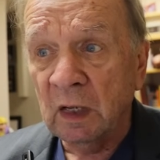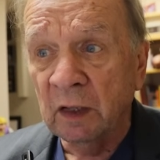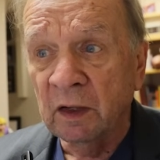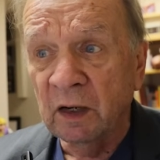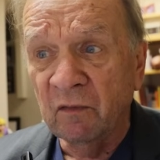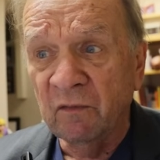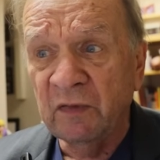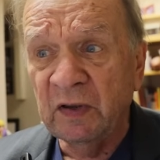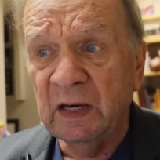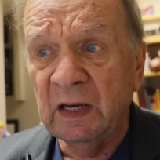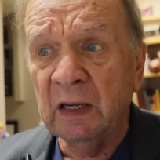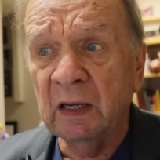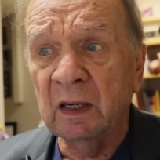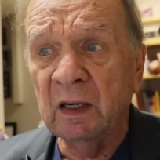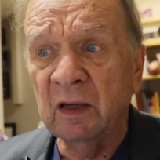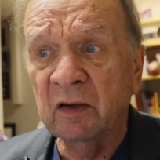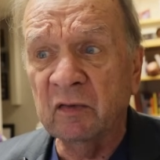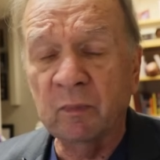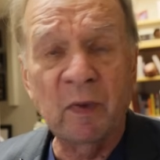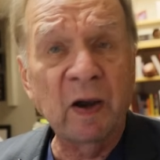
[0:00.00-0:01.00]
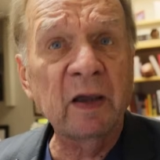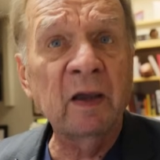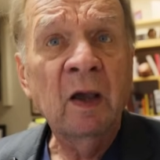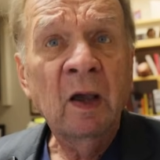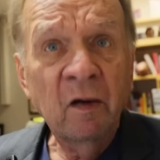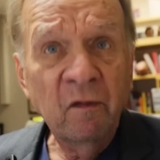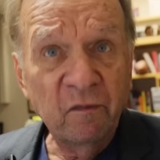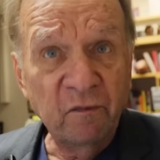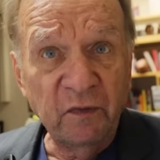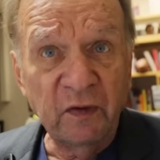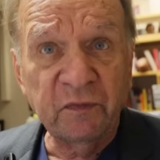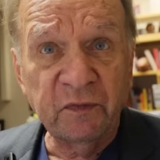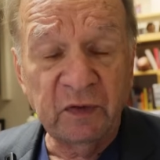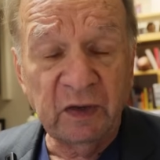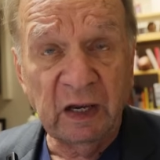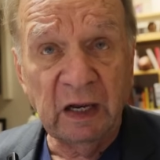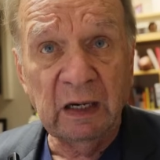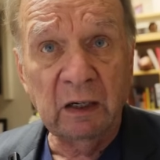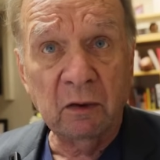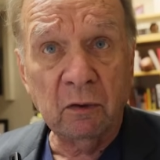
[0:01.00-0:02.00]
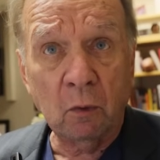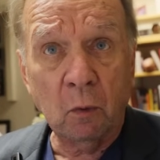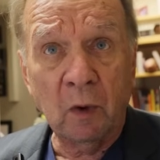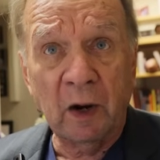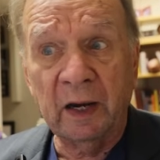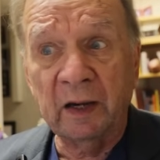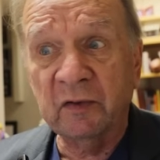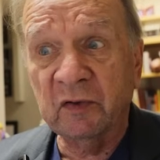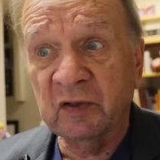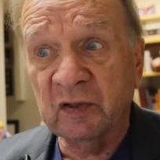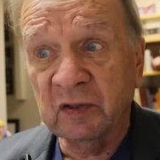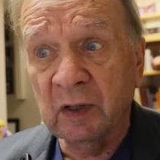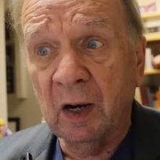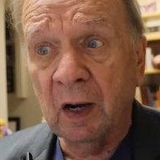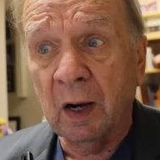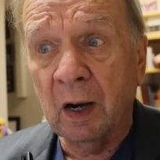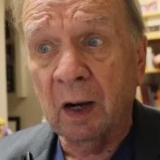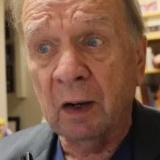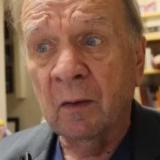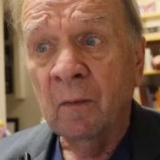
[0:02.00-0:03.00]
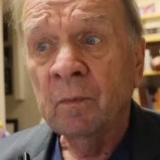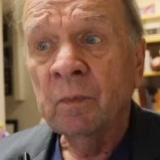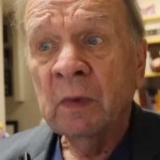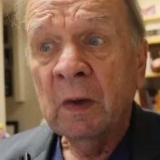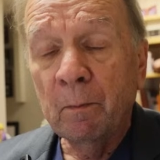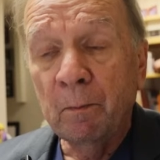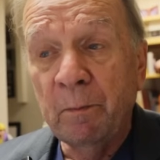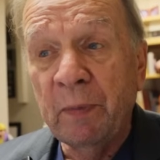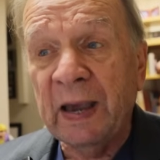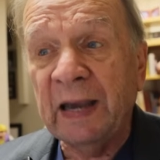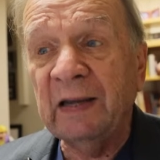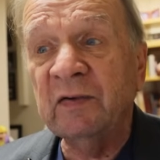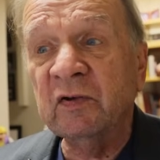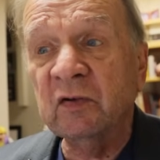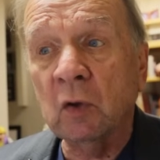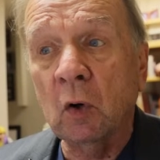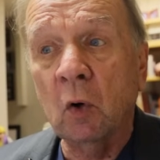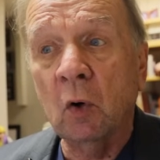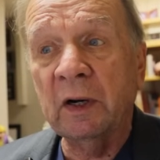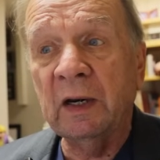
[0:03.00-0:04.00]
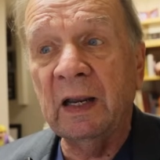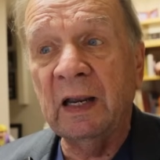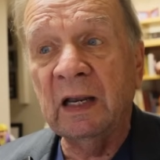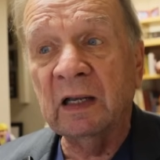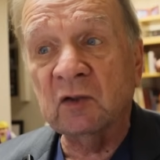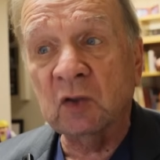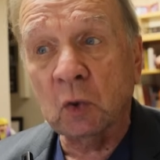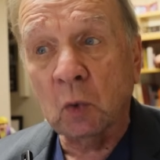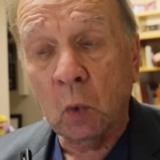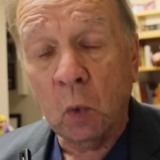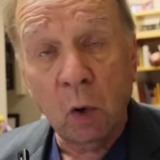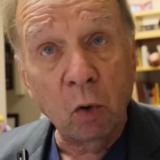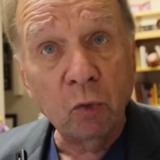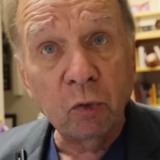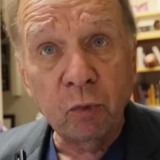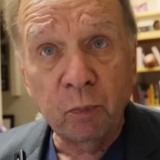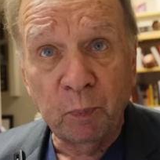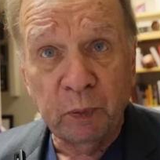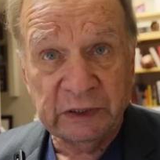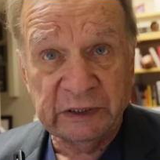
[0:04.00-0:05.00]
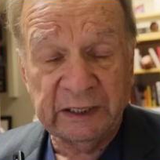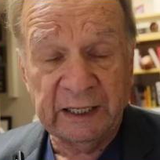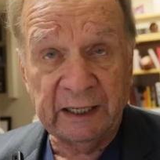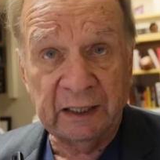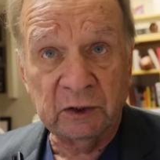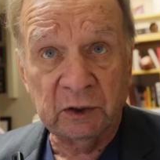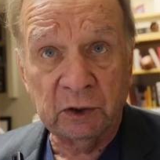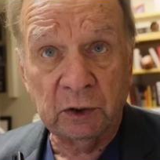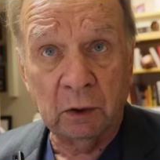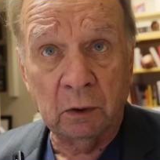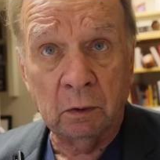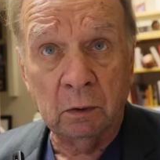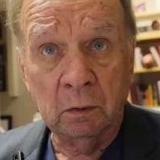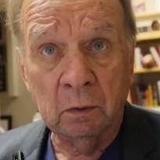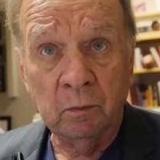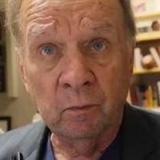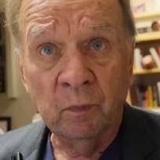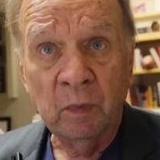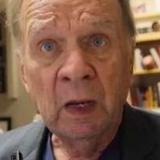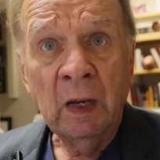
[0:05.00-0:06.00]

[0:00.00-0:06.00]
NVIDIA is my 15th ranked stock based on its growth potential